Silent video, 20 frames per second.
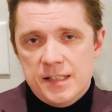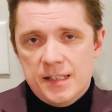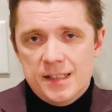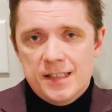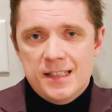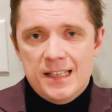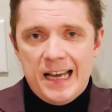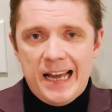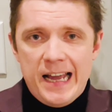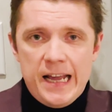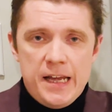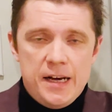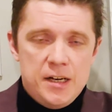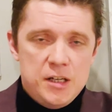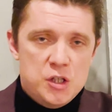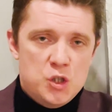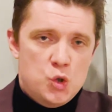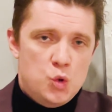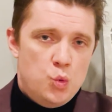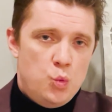
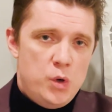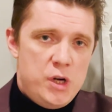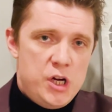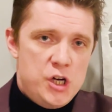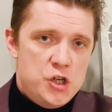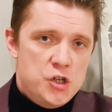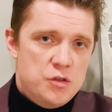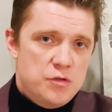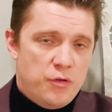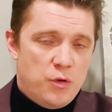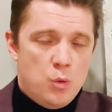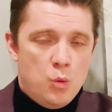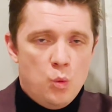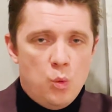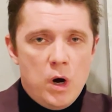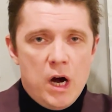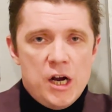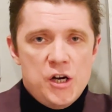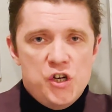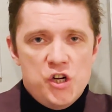society switched
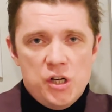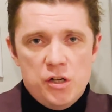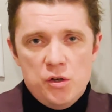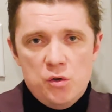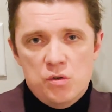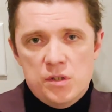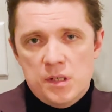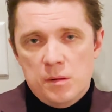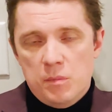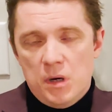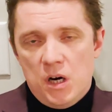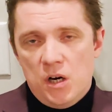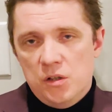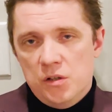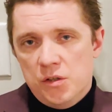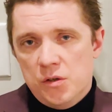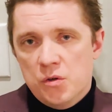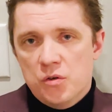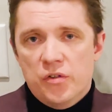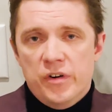from watching news
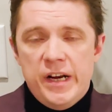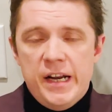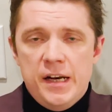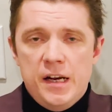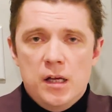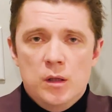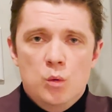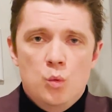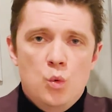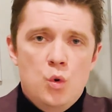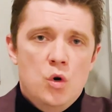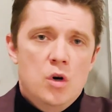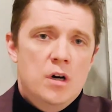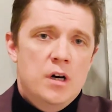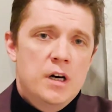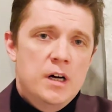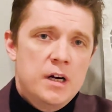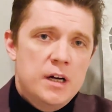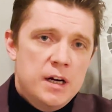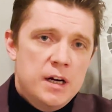about Ukrainian war